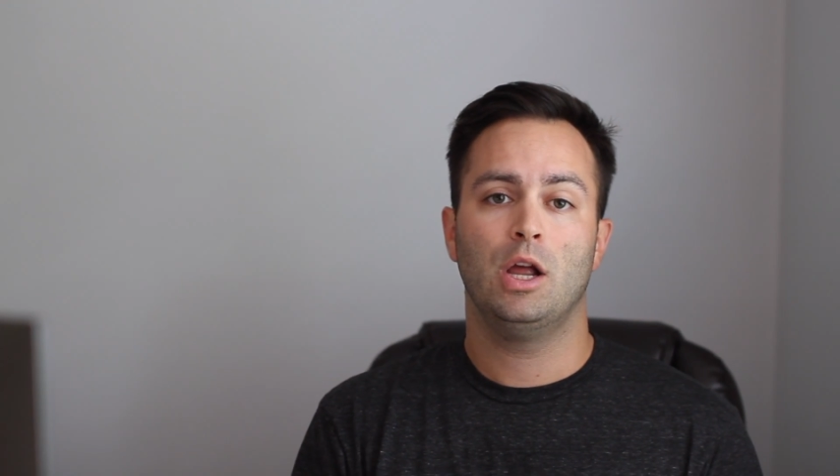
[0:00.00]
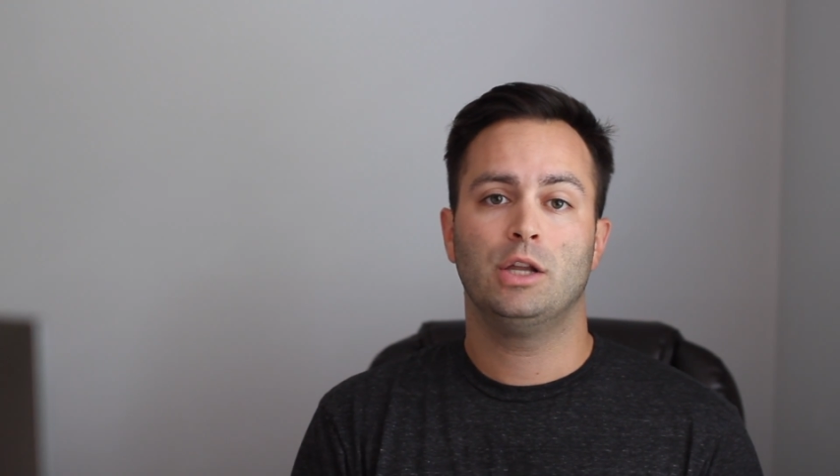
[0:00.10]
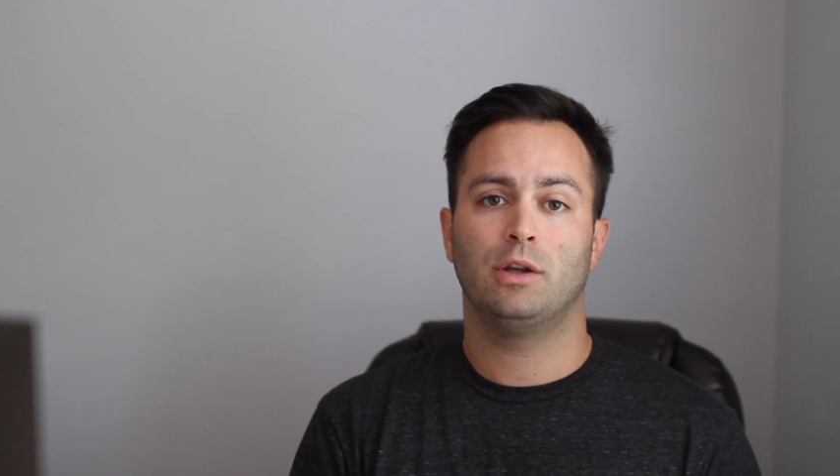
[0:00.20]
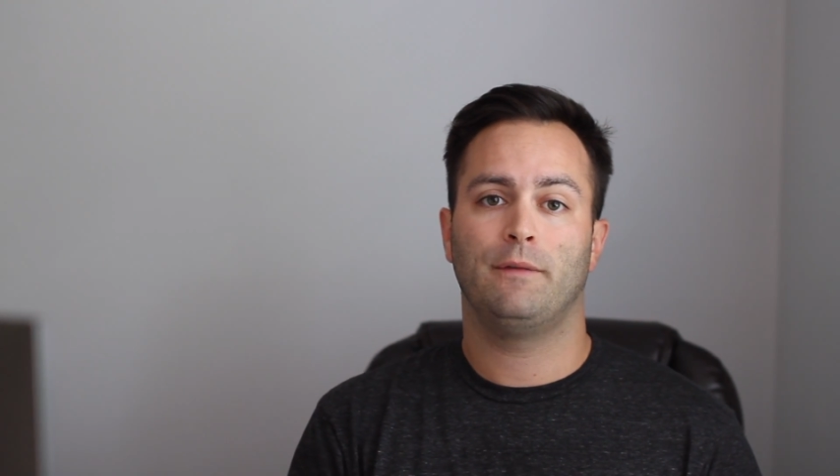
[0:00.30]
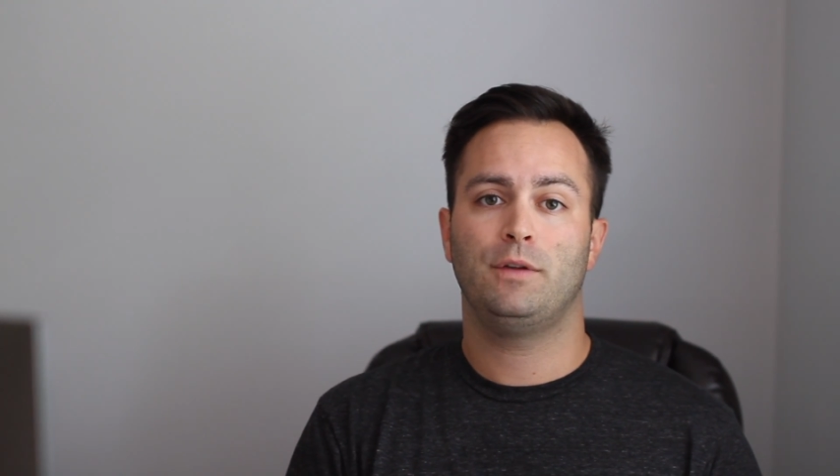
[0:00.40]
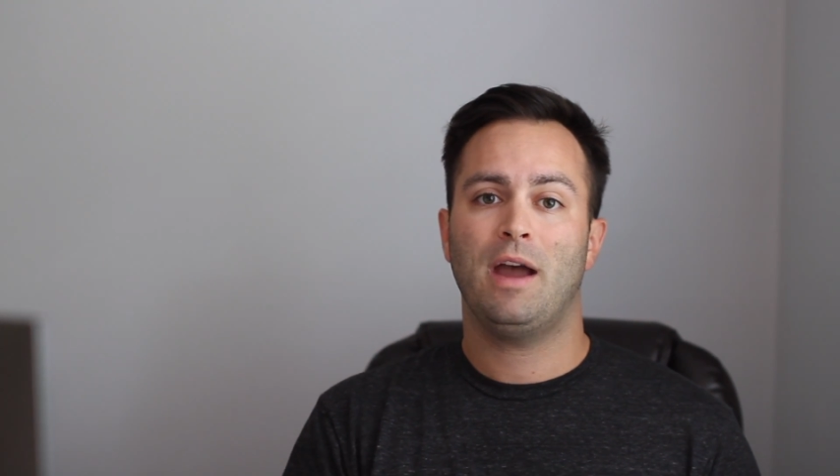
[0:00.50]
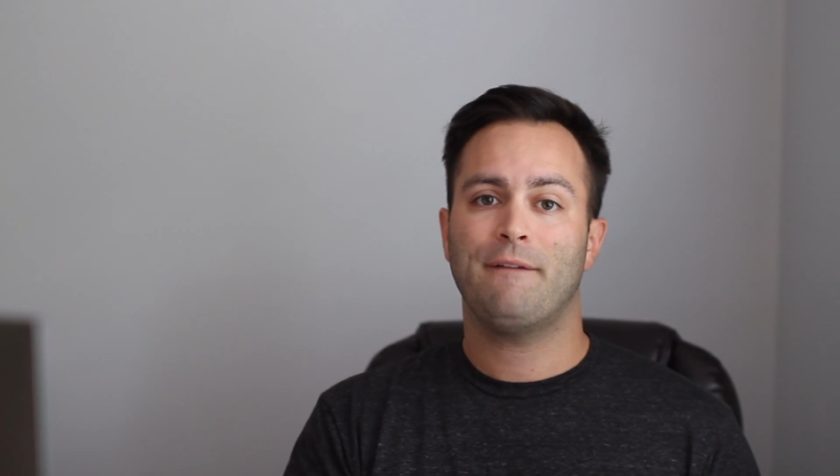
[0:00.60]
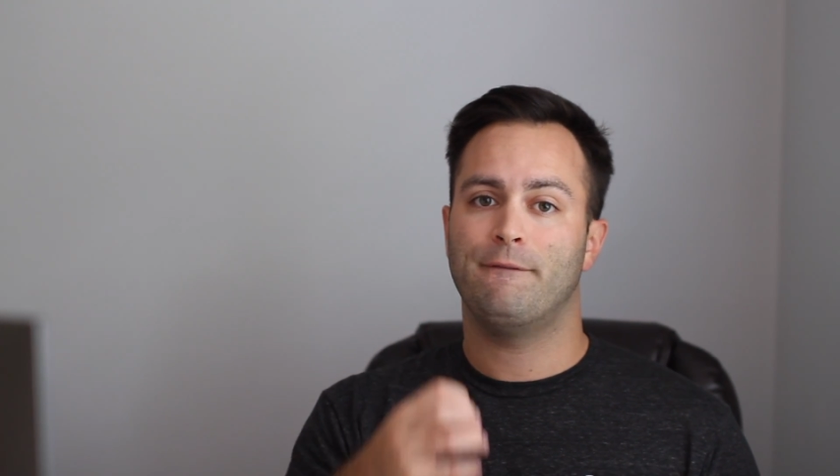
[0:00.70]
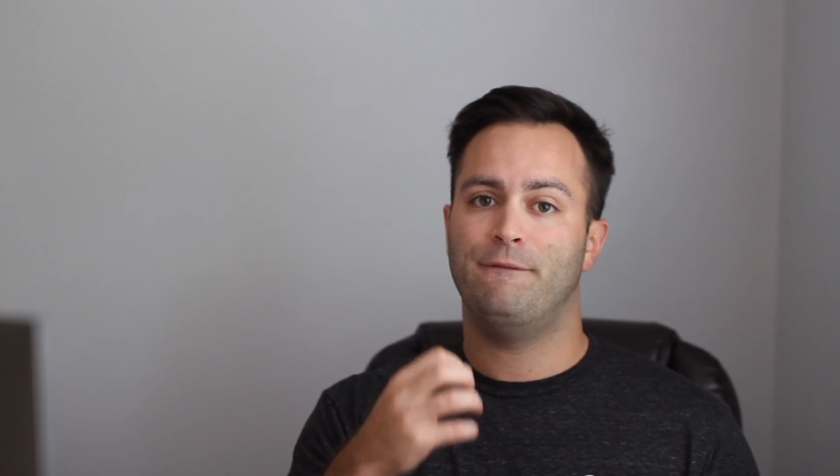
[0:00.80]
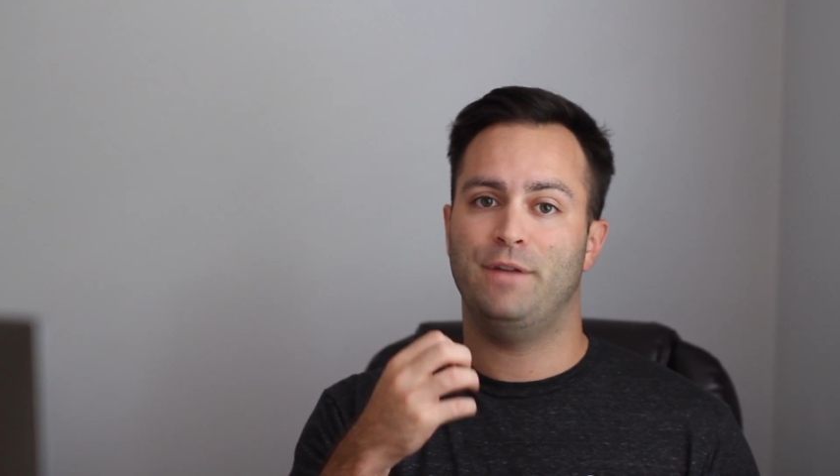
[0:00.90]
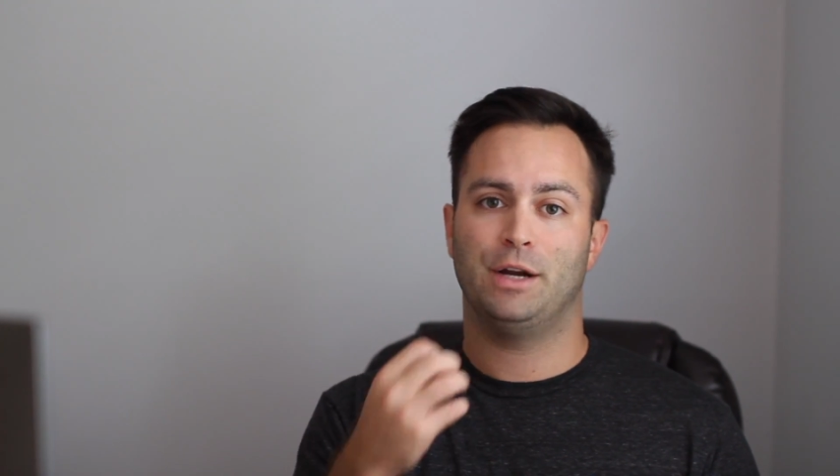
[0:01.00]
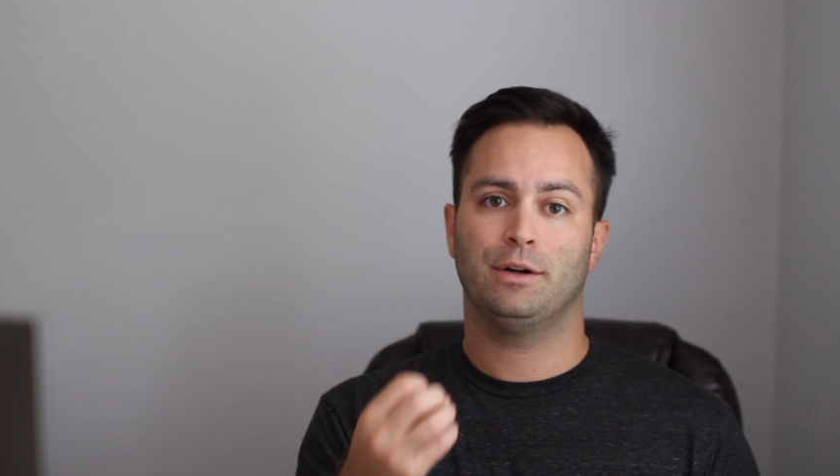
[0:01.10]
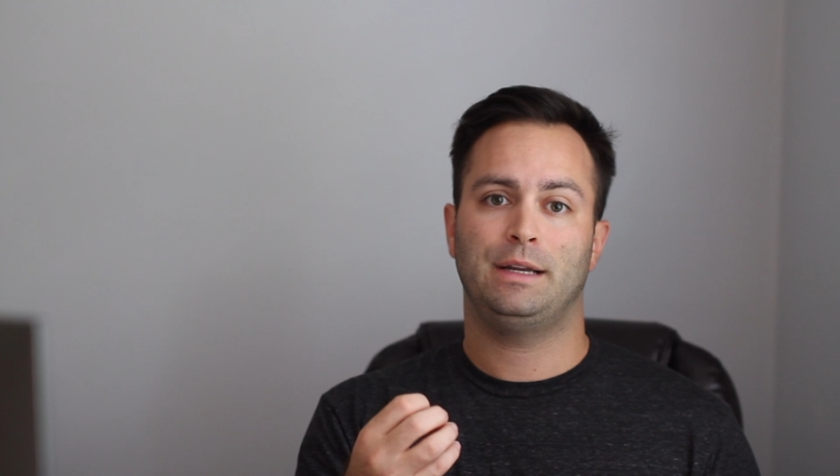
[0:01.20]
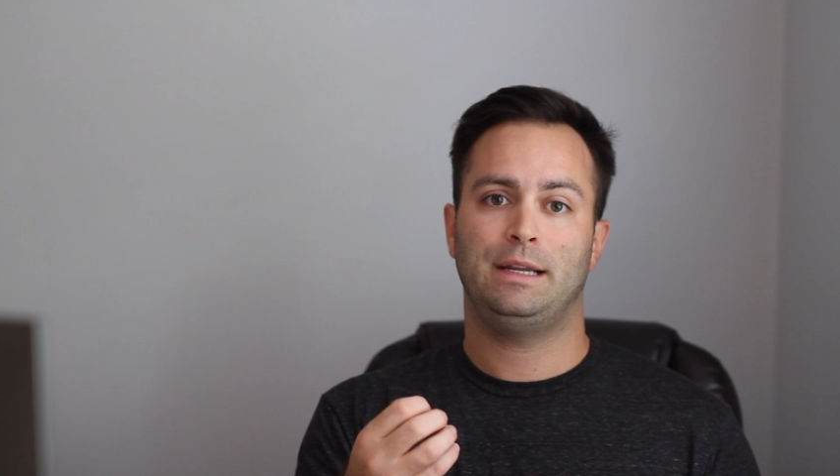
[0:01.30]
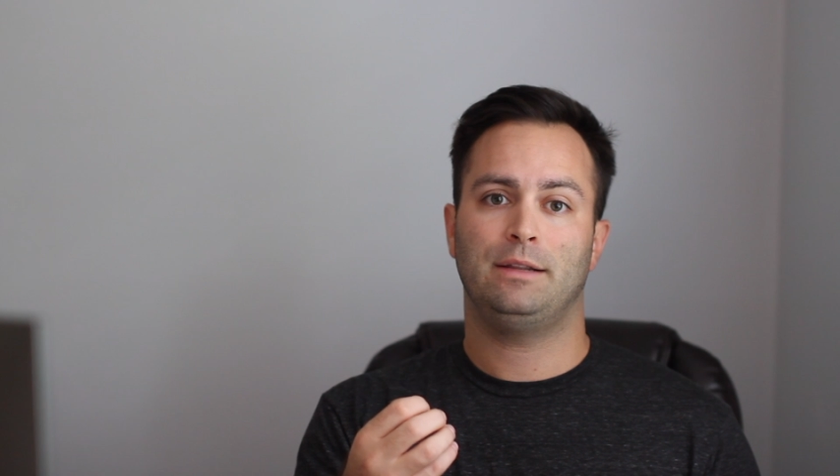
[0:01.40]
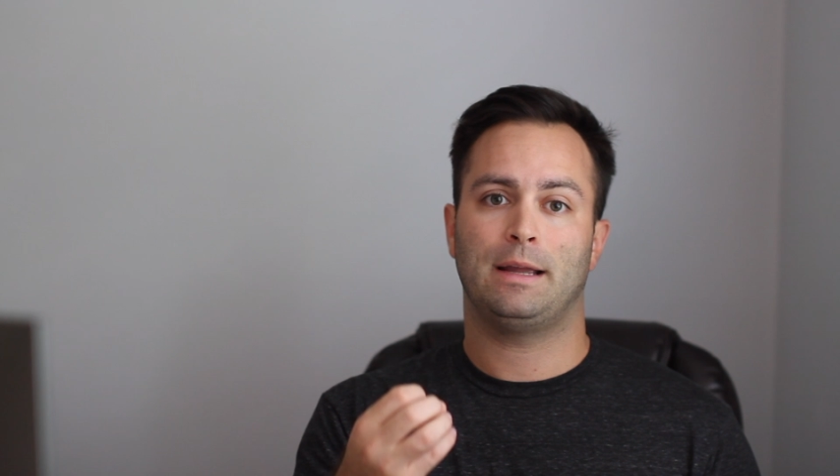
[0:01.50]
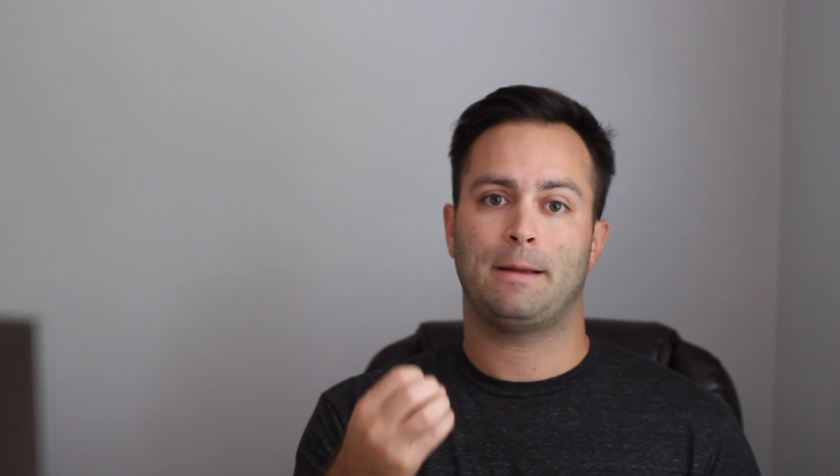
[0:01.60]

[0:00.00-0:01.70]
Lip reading: So if you have very